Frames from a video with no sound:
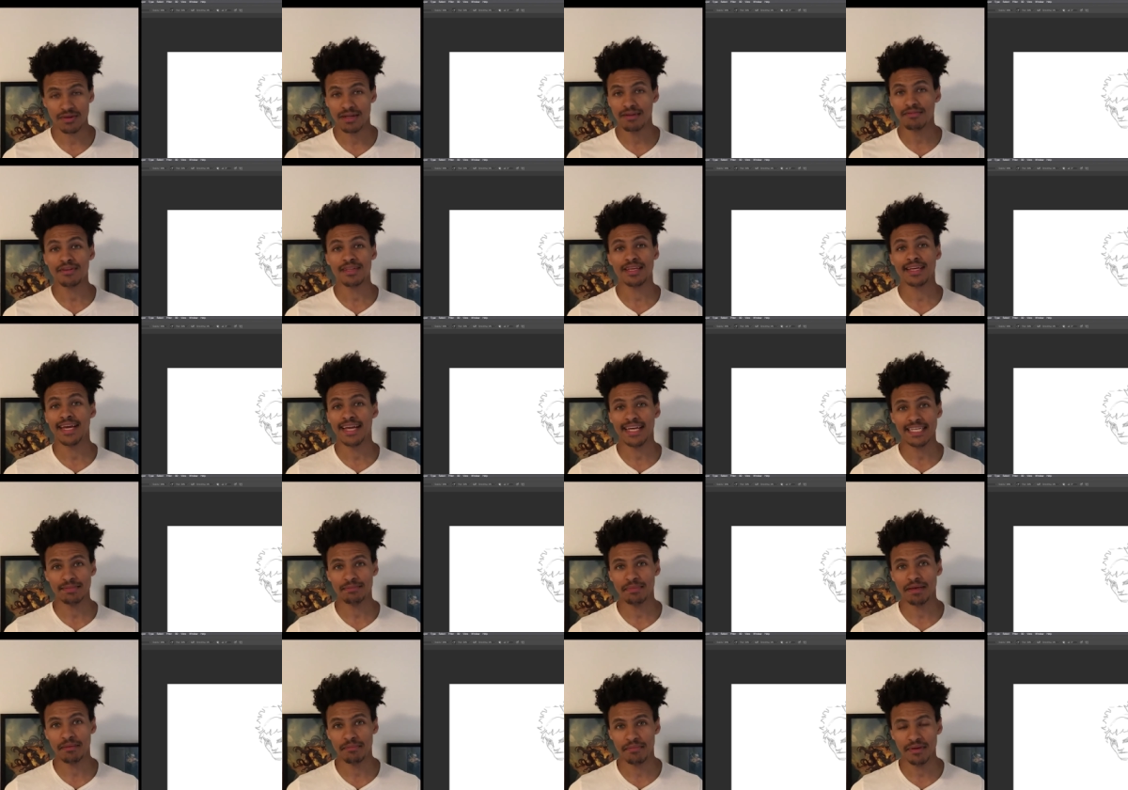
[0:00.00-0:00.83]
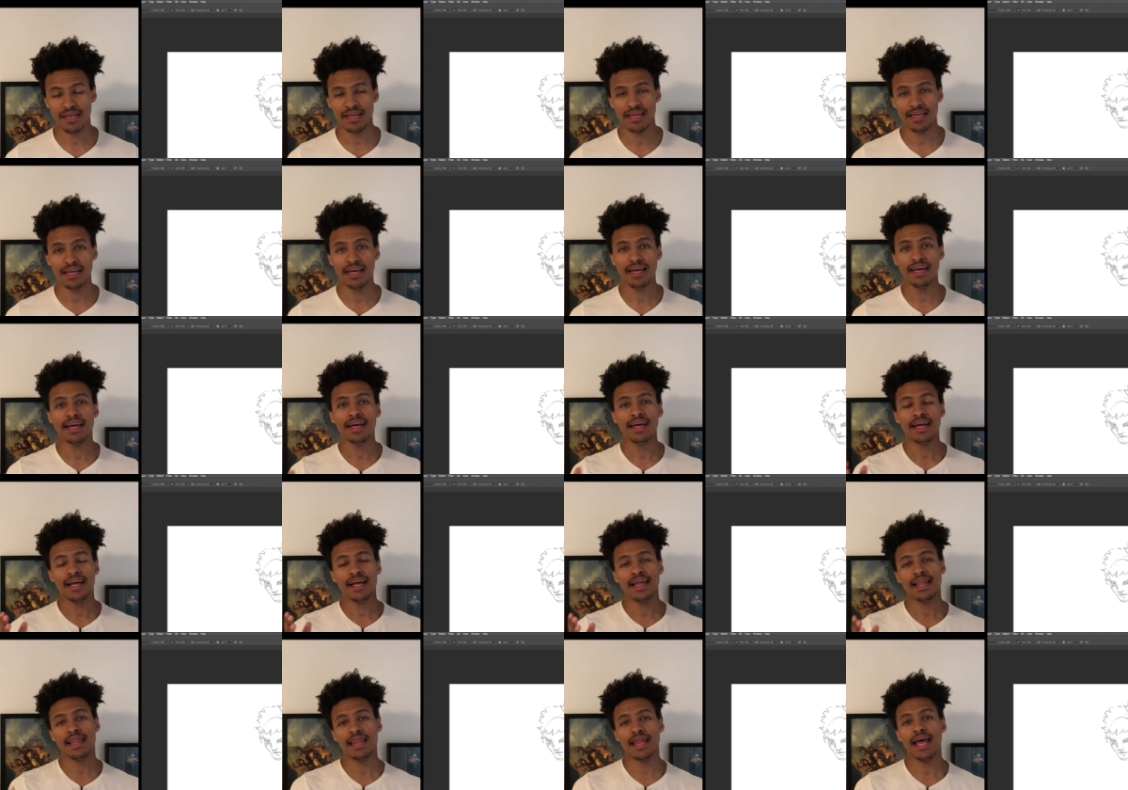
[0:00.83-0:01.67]
whatever the case may be,
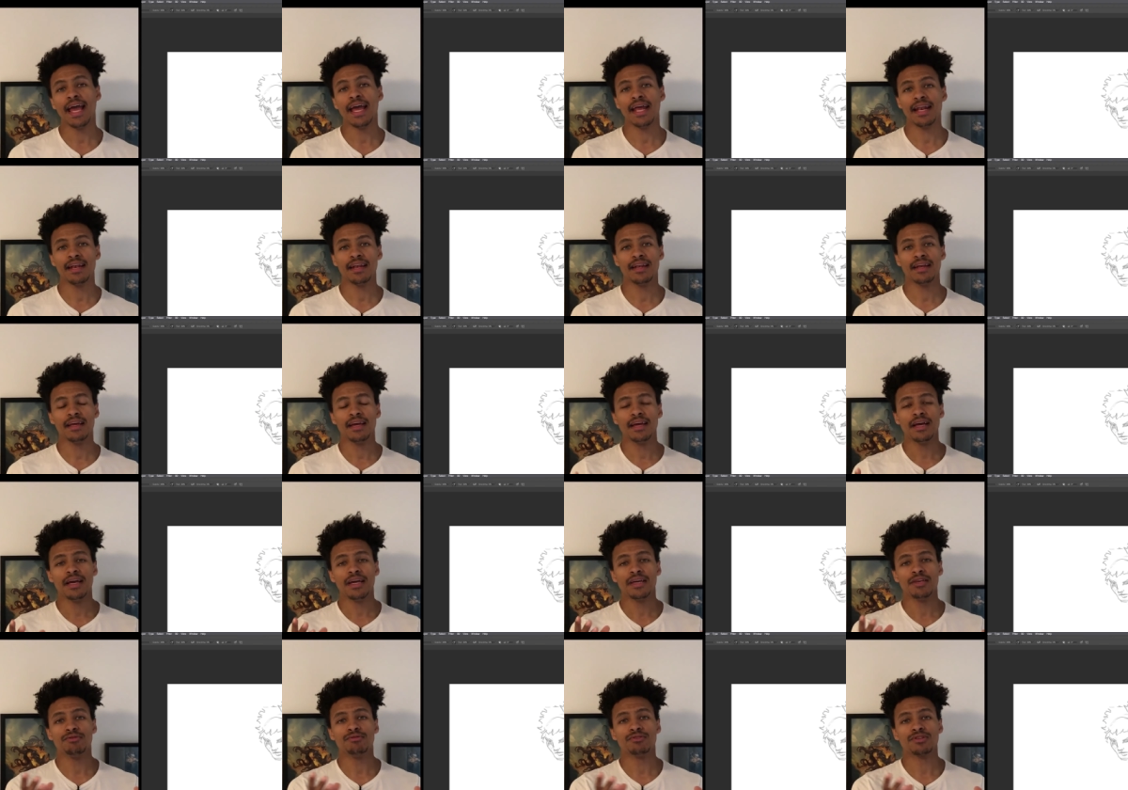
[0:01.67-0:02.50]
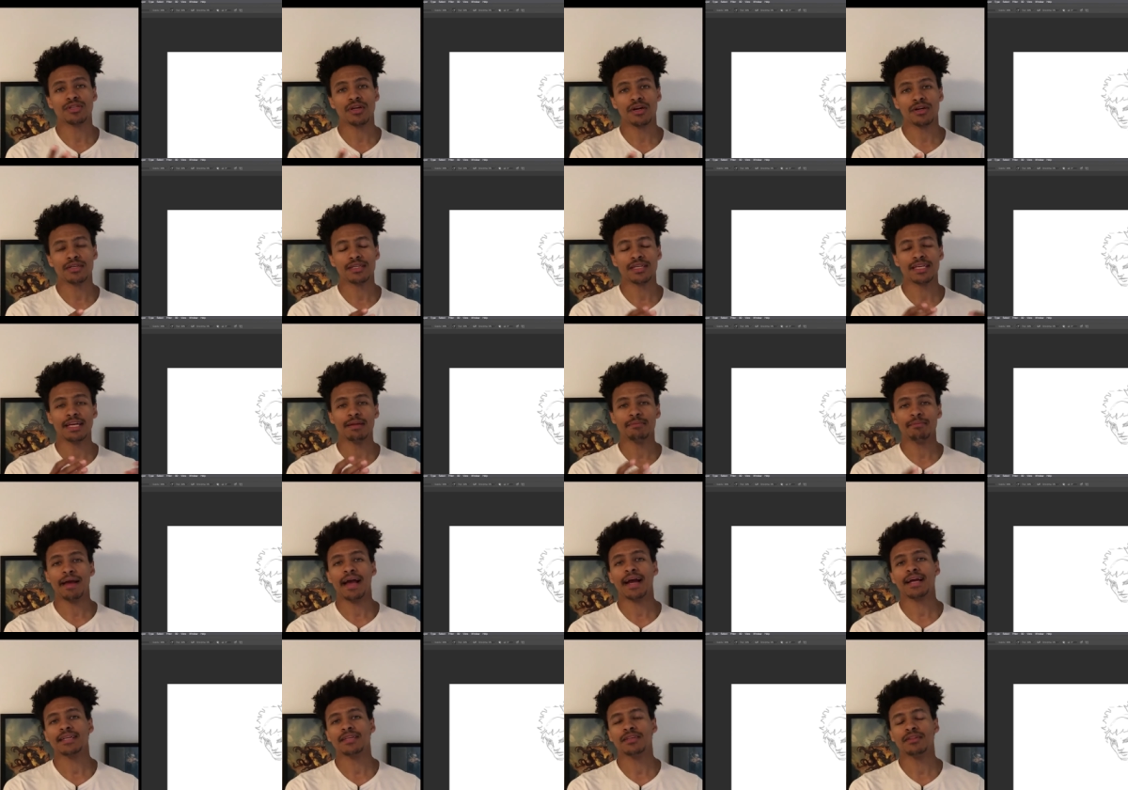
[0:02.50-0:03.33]
then you start to get
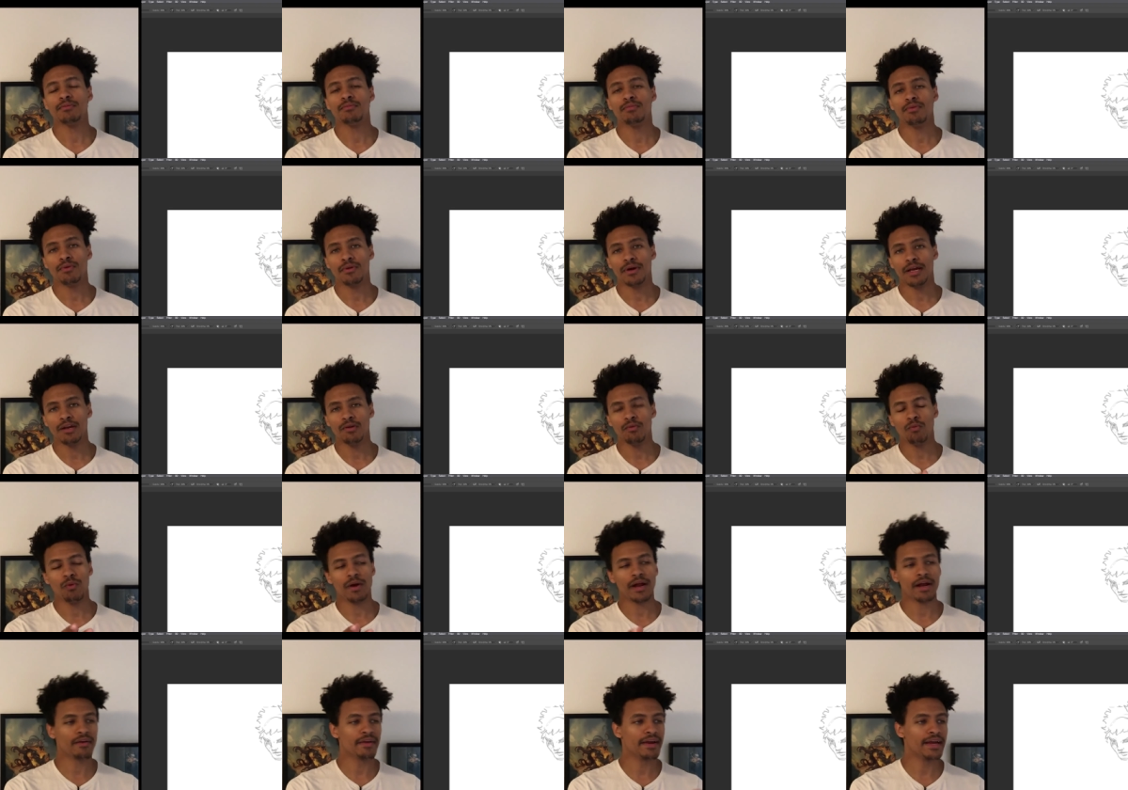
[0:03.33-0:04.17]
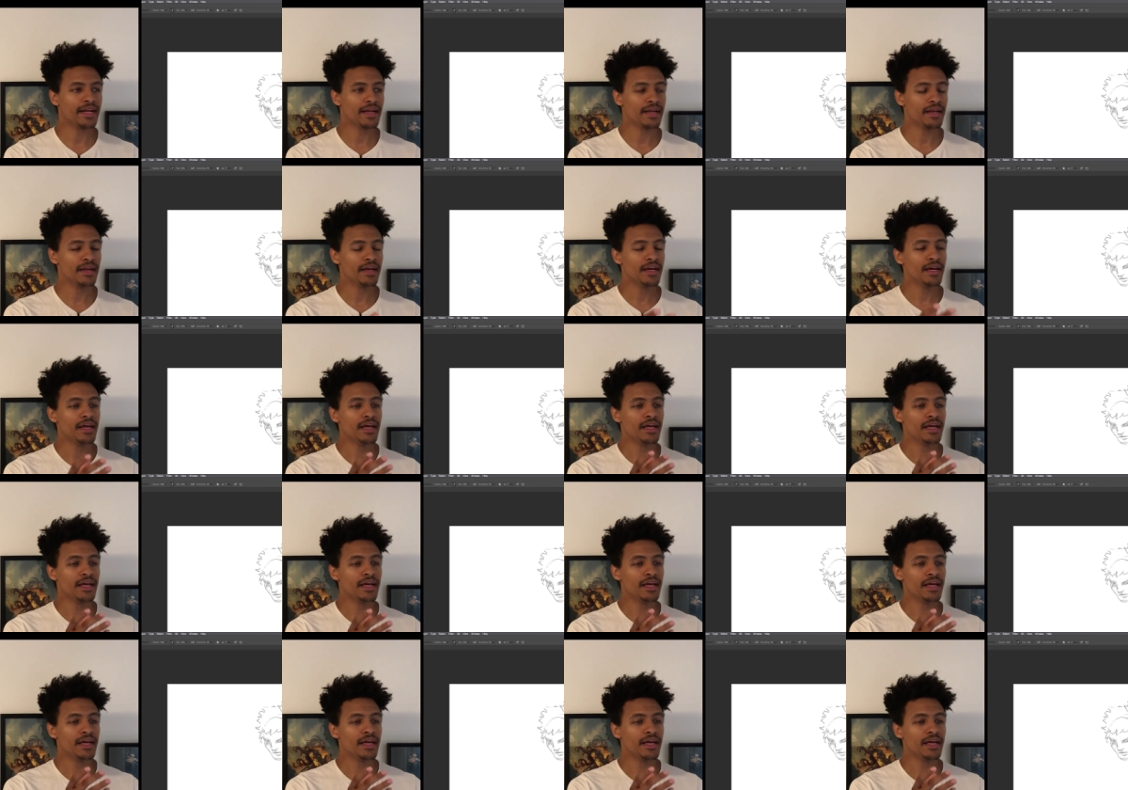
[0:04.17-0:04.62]
back to the point wherein